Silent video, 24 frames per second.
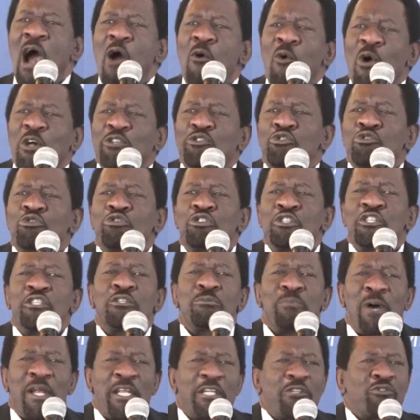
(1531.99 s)
want to use this
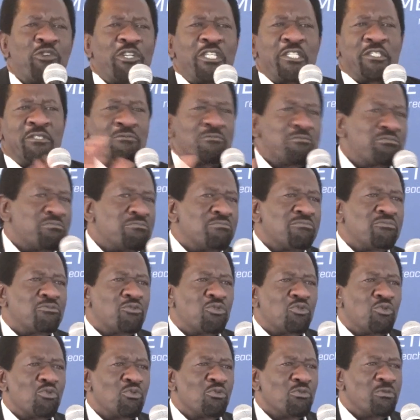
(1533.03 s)
money
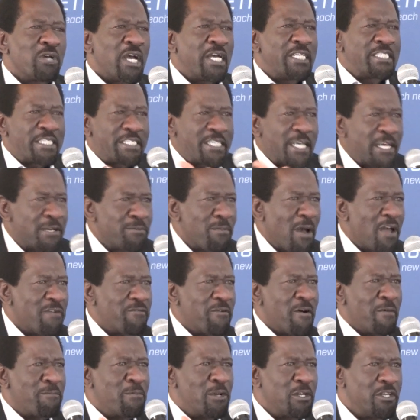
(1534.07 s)
to entertain my
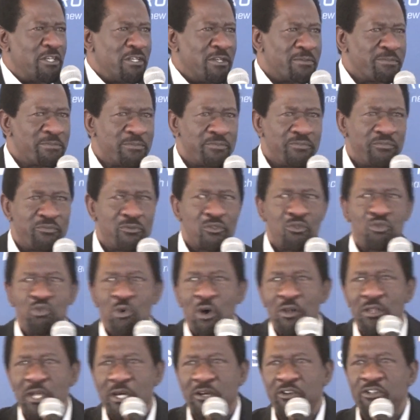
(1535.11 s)
family
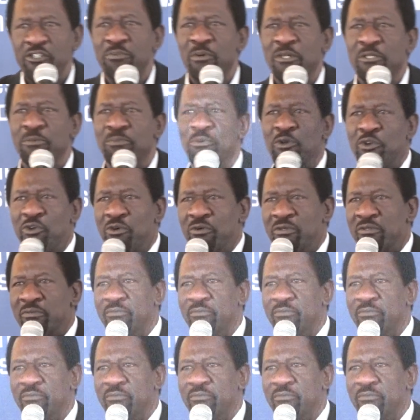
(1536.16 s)
throughout the Christmas period.